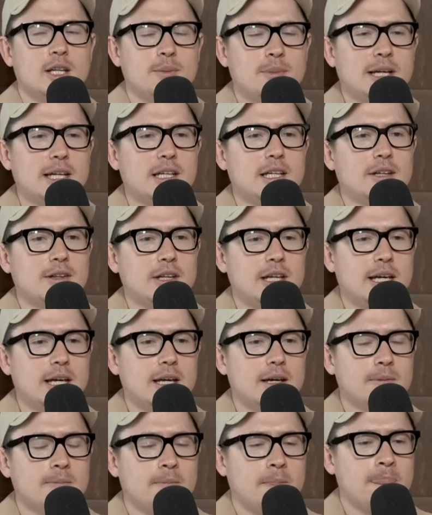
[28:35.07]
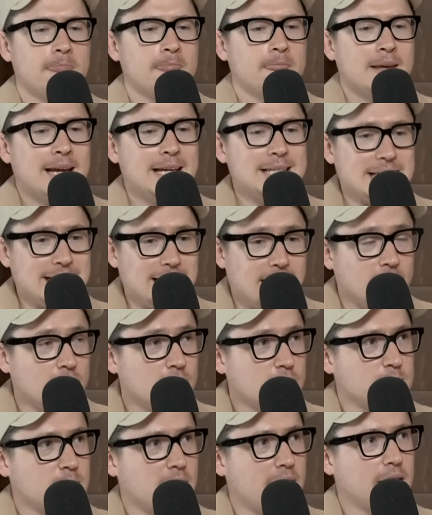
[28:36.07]
at the beginning of the year. He's the
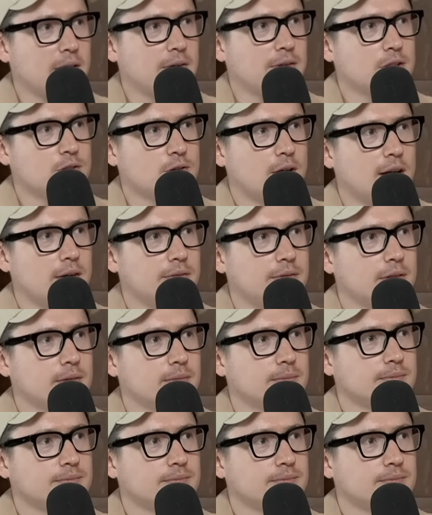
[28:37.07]
youngest player in the draft.